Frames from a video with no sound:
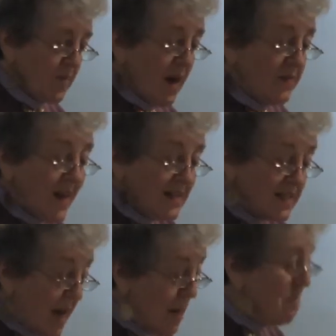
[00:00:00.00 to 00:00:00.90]
That
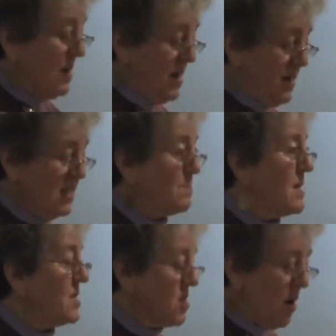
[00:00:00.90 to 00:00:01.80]
same billion
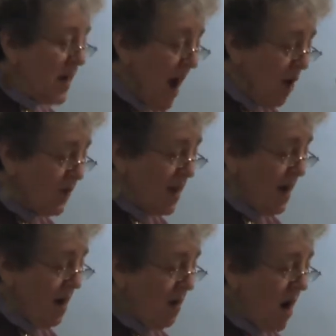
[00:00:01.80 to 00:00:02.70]
spent on health
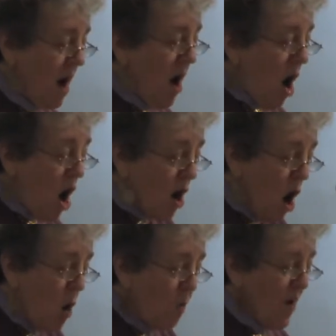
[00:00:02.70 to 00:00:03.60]
care or
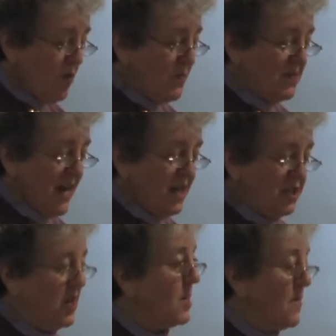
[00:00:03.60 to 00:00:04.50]
home
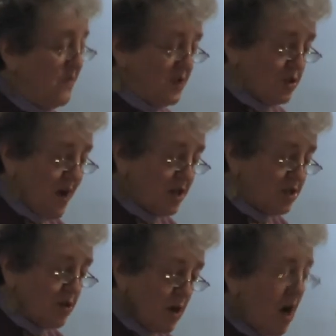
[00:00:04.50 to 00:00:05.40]
weatherization and
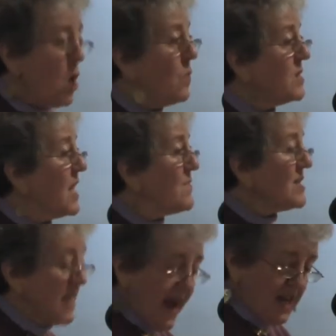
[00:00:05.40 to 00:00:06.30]
infrastructure would give
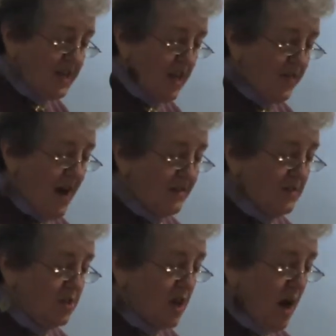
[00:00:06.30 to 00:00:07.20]
us
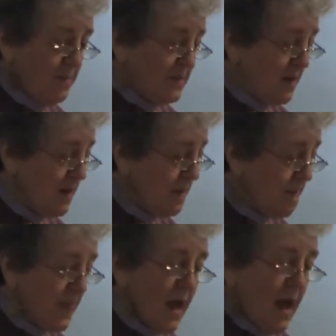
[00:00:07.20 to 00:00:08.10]
18,000 jobs.
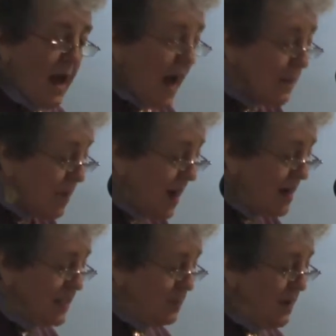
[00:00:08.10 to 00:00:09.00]
$1
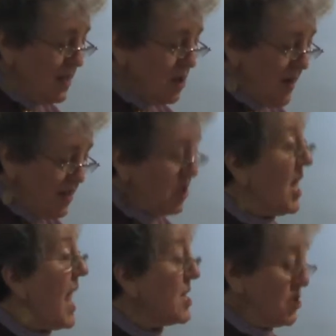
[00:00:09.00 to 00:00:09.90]
billion spent on
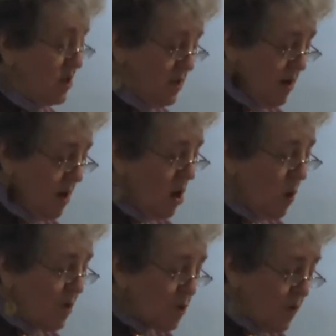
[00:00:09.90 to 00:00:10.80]
education
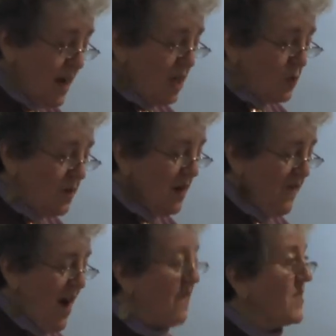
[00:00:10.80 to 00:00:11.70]
would create
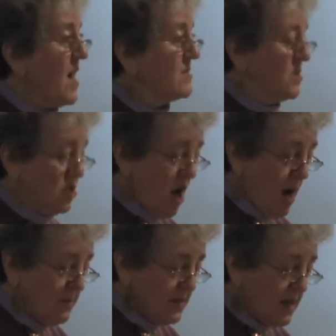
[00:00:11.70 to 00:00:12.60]
25,000
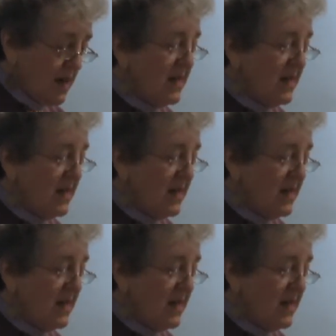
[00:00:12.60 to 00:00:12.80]
jobs.